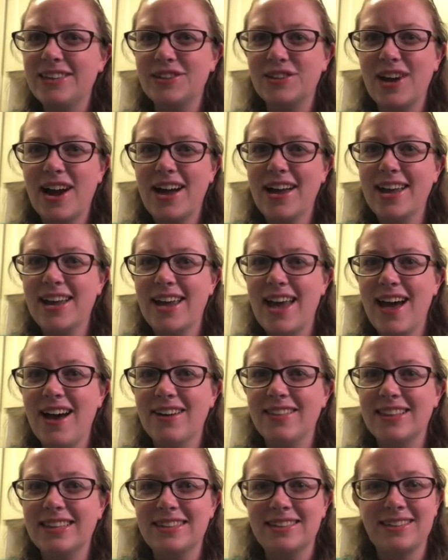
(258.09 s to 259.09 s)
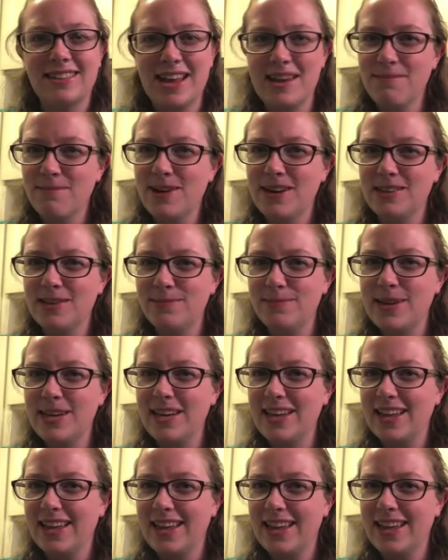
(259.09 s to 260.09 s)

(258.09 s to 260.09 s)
trying out the same recipe